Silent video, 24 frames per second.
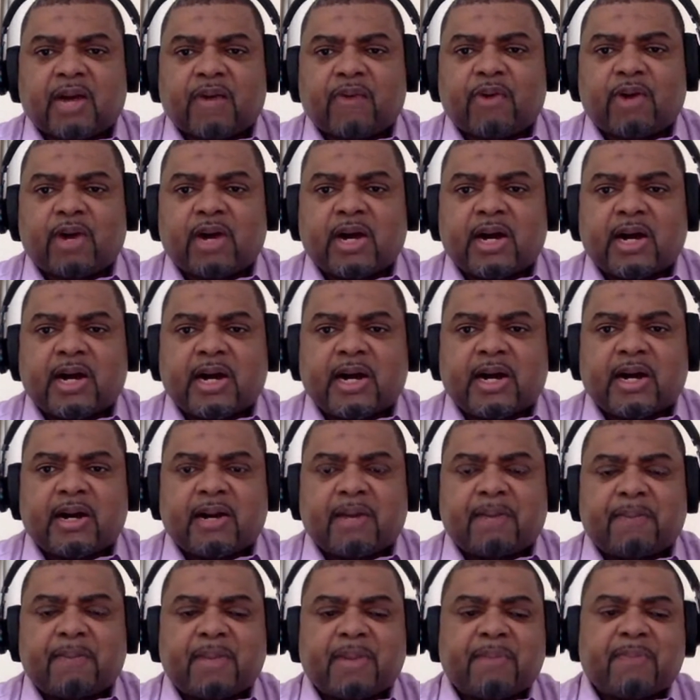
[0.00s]

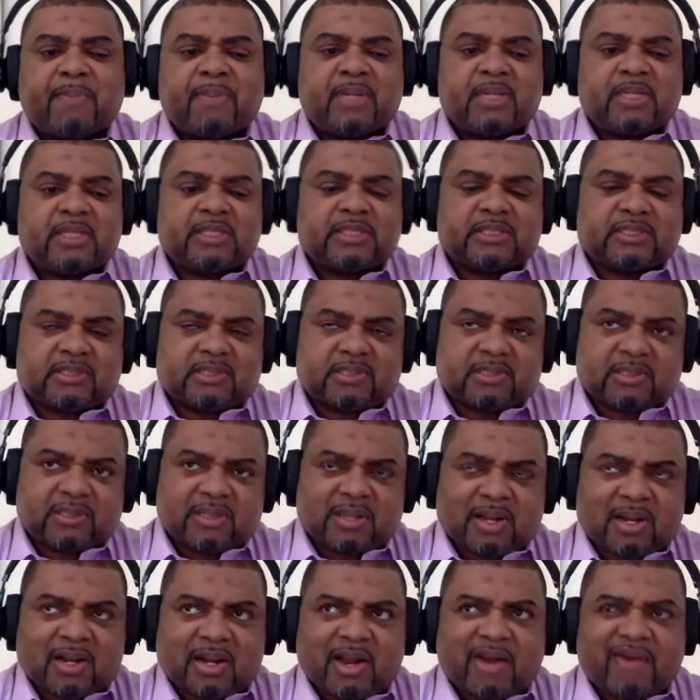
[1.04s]
Our members
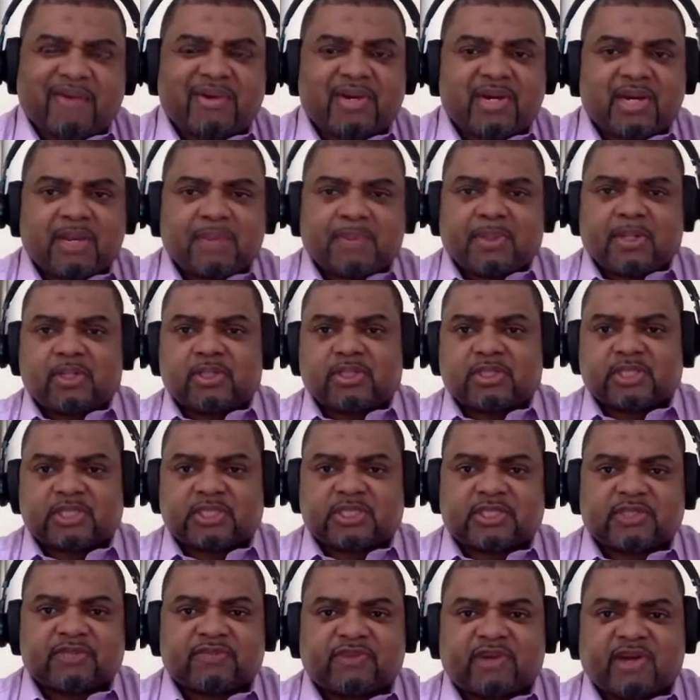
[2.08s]
are currently about
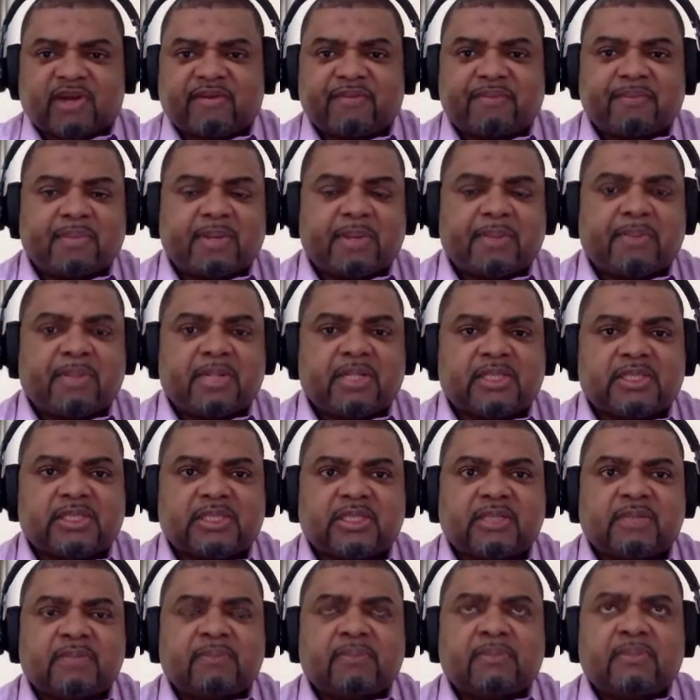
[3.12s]
65
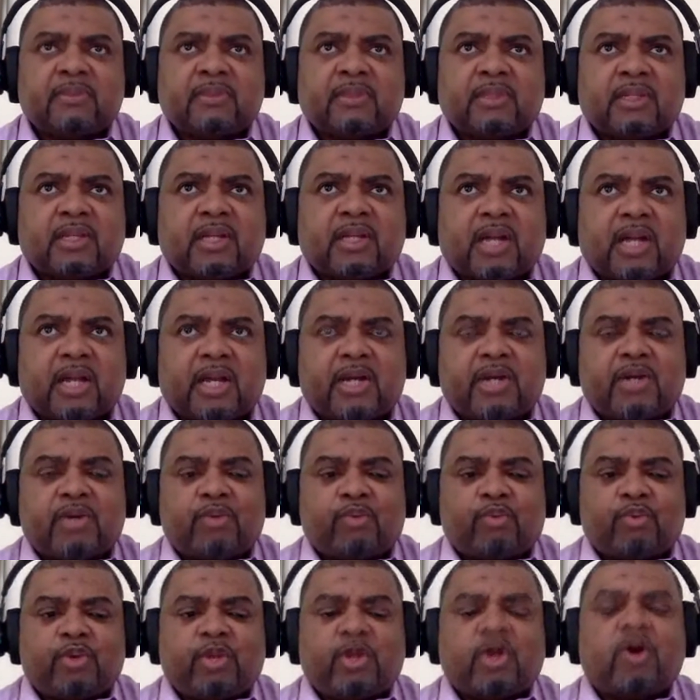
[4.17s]
members,
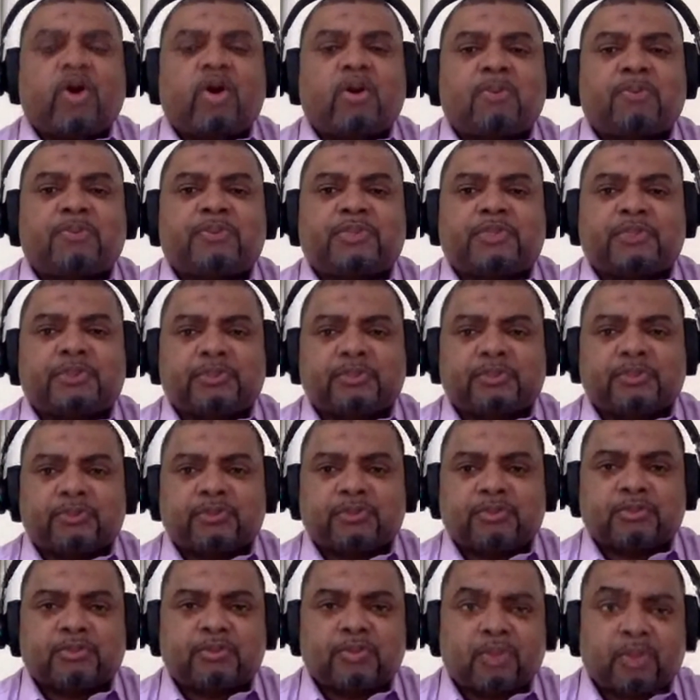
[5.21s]
and we hope
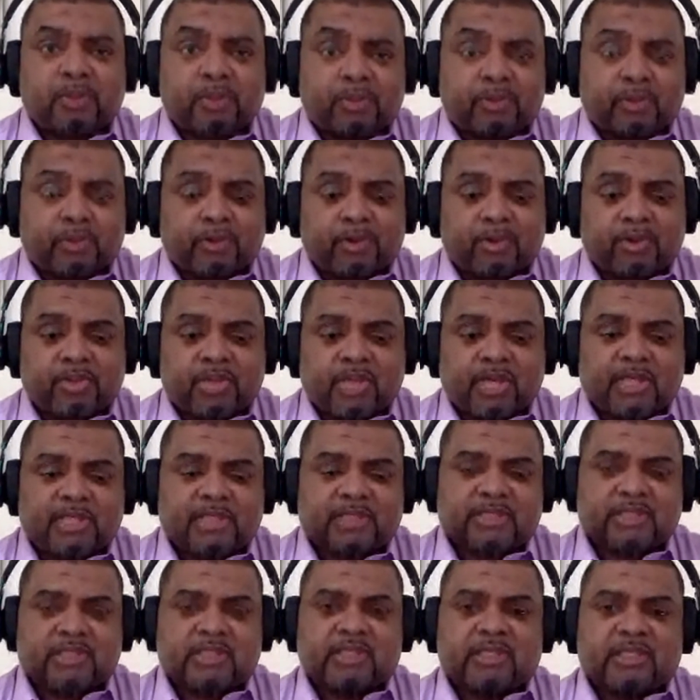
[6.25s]
to grow
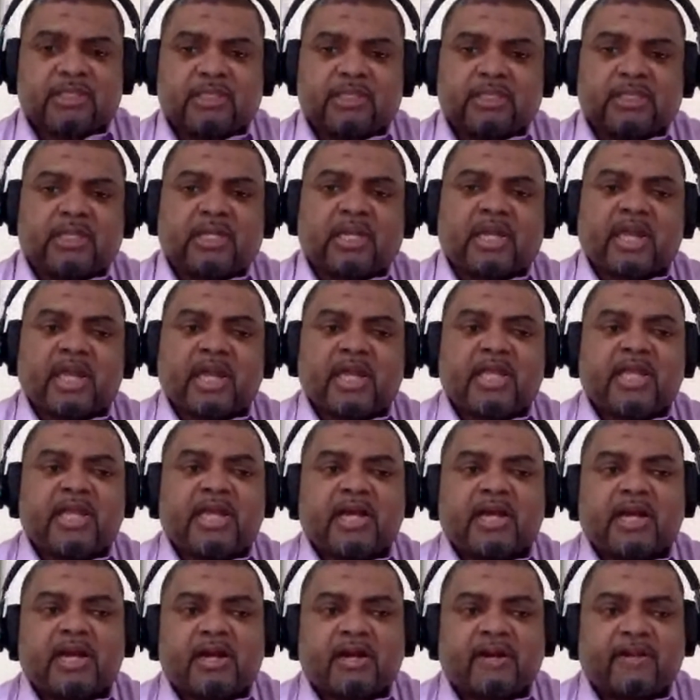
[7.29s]
that.
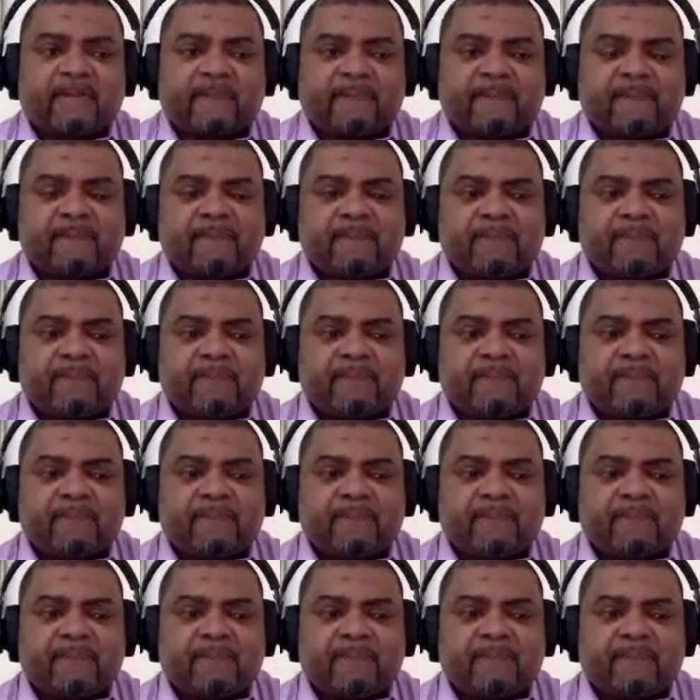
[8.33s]
Kenya,